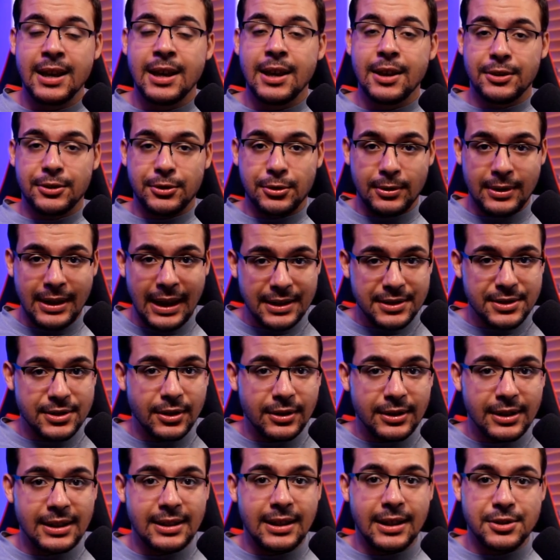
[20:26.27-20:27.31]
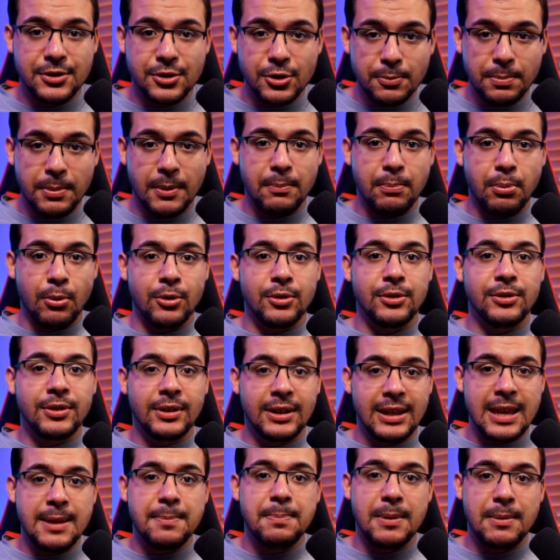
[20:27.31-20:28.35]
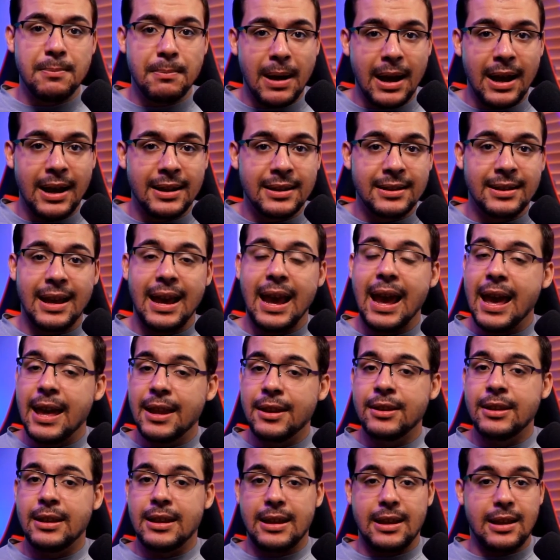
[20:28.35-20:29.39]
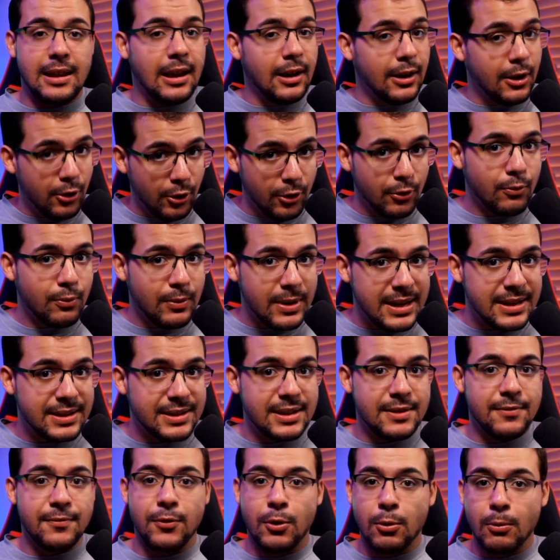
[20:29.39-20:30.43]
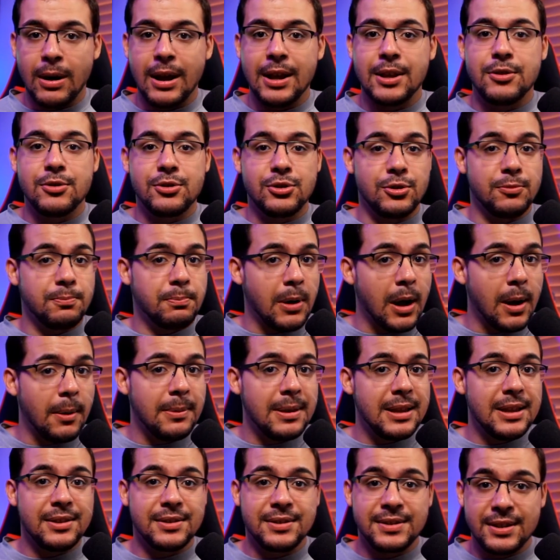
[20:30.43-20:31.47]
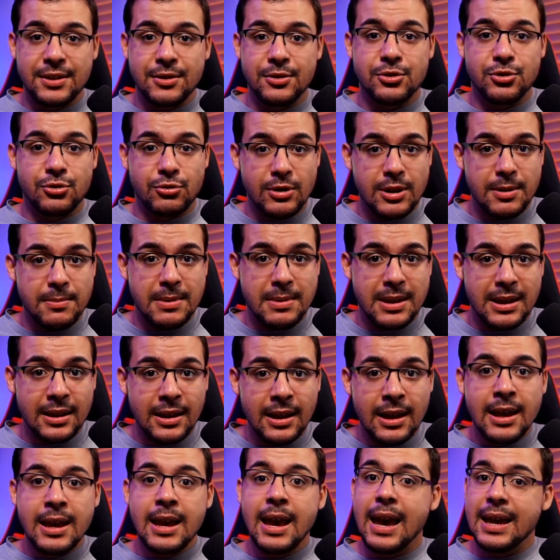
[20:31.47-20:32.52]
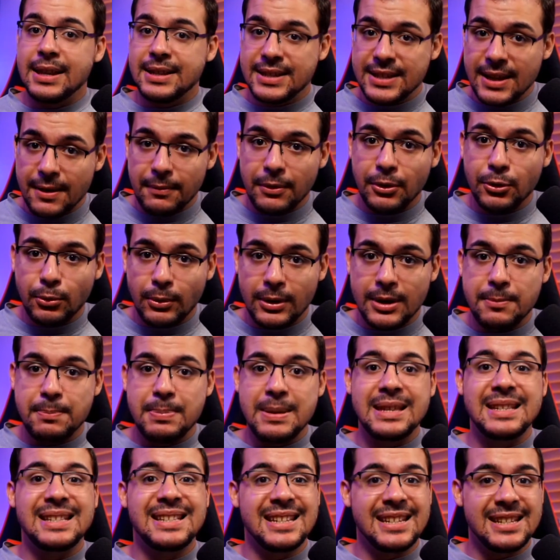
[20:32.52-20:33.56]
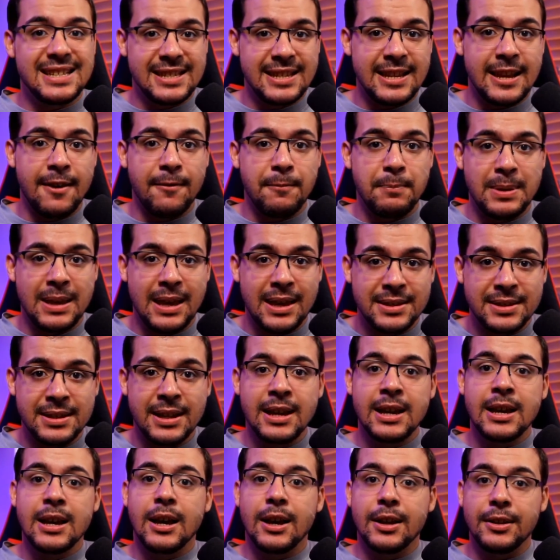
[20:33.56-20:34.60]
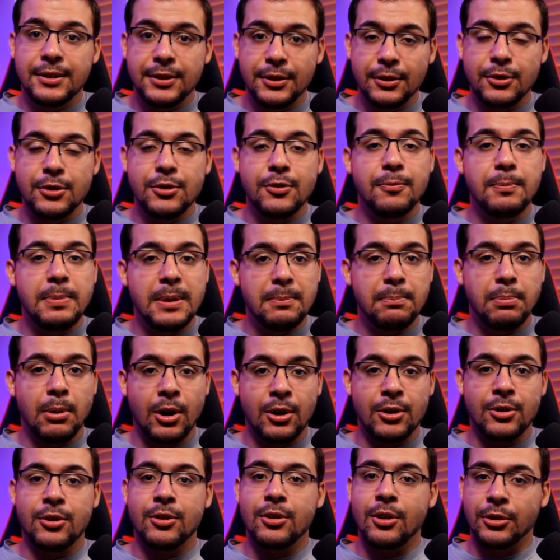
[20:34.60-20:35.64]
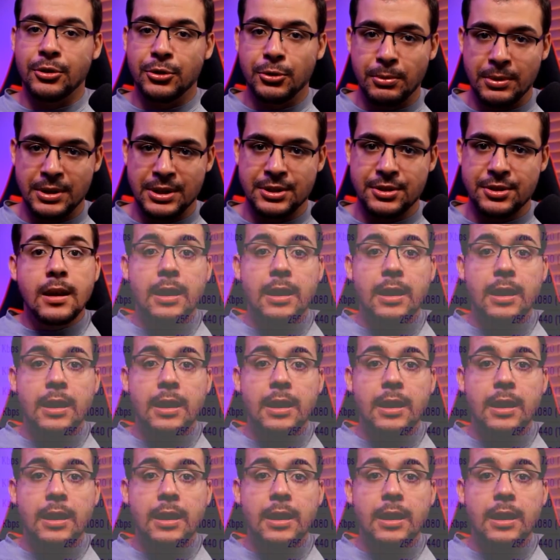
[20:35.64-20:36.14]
So that's something that's super important to keep in mind, and a good reason for why you should probably consider streaming at 720p 60 fps until you've been partnered on Twitch.